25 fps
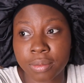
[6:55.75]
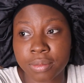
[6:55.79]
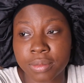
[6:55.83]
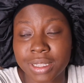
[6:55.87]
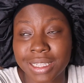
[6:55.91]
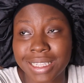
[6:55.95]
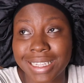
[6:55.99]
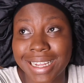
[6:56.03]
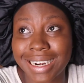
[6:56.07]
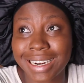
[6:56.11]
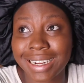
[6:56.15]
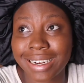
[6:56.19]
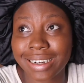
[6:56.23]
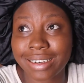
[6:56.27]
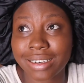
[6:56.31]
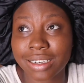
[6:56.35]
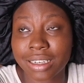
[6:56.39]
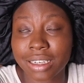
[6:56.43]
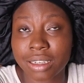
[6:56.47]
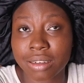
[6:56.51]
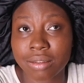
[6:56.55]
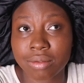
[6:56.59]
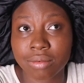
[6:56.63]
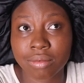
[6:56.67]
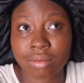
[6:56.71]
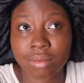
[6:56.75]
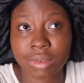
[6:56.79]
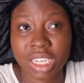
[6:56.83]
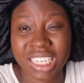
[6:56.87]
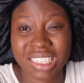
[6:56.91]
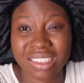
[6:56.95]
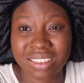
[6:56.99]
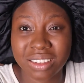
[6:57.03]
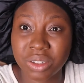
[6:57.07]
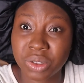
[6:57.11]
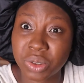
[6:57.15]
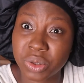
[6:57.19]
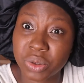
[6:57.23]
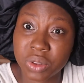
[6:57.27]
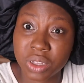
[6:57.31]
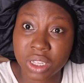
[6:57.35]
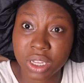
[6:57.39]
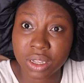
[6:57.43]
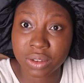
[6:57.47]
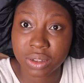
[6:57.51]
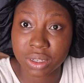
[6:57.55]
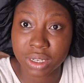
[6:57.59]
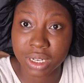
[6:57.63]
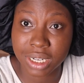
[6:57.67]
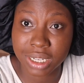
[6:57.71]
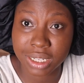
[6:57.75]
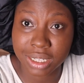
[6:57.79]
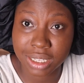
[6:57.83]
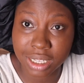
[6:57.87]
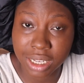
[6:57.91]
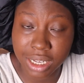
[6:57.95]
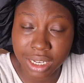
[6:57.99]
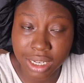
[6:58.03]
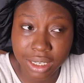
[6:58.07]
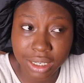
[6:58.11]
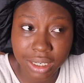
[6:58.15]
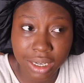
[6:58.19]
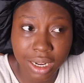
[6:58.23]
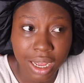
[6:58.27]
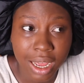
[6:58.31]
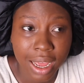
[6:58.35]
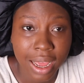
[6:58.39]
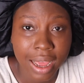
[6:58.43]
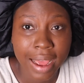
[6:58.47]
started in, I think, 2010,